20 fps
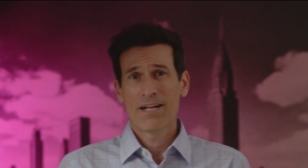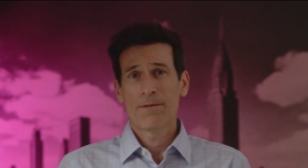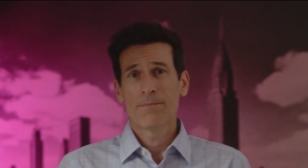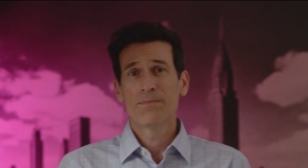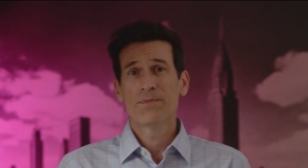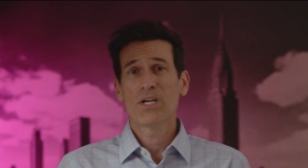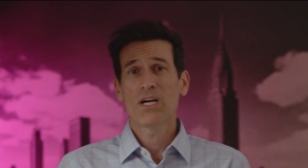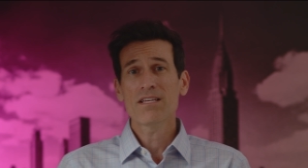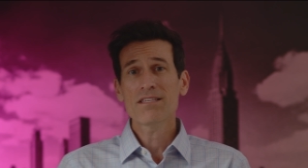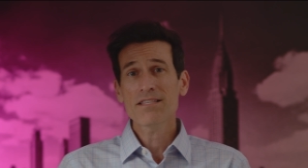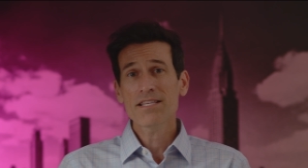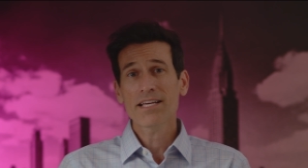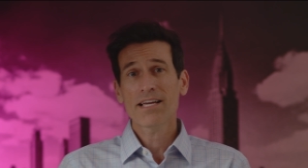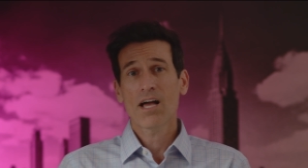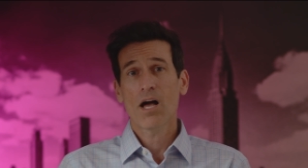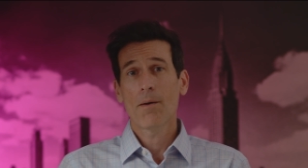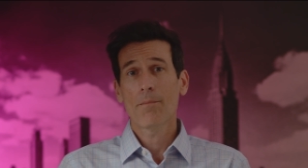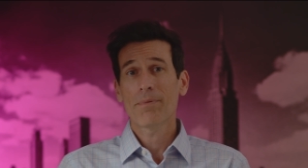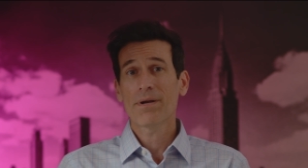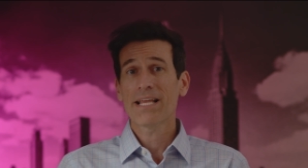Does the
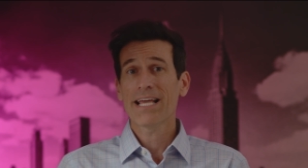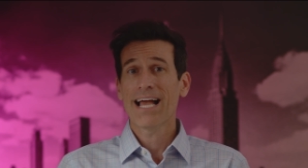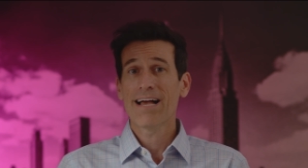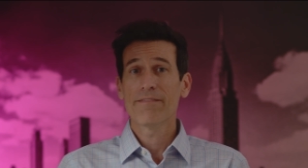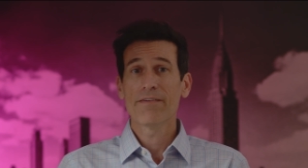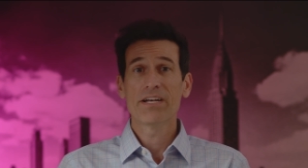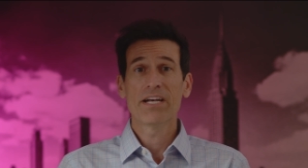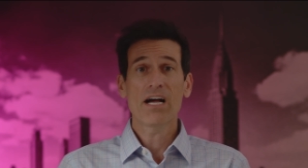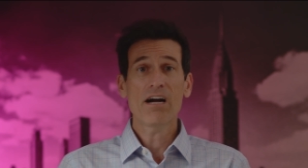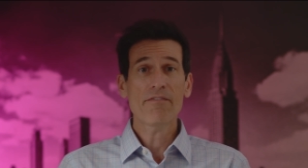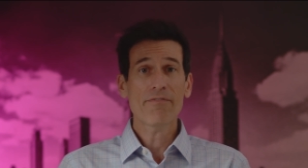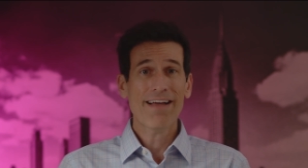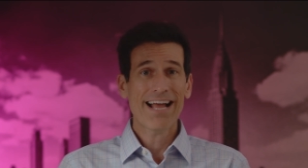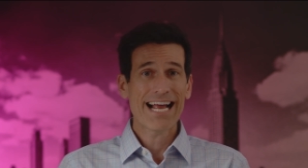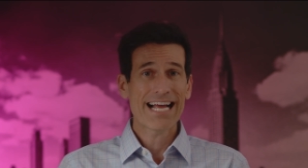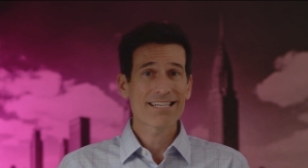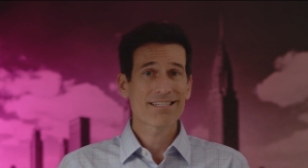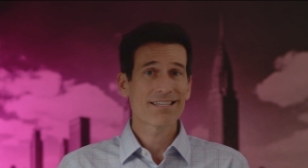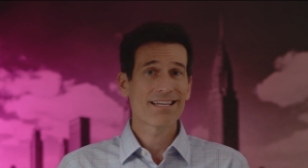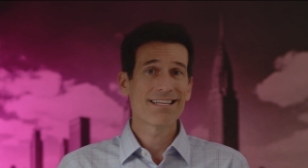company have enough
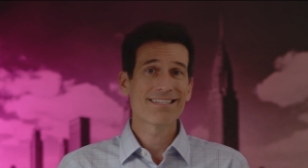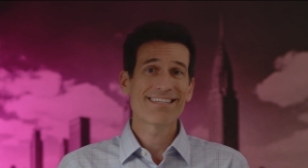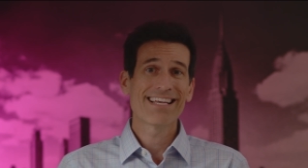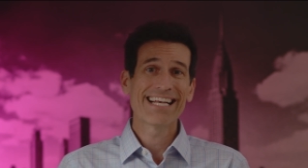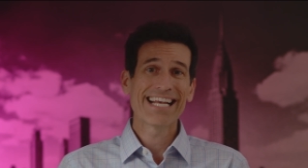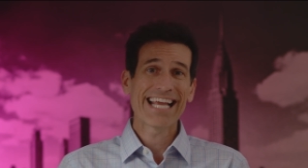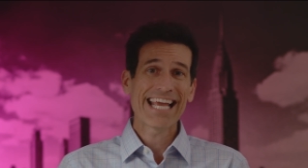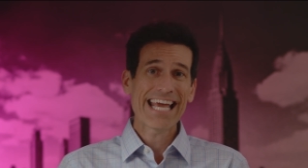assets and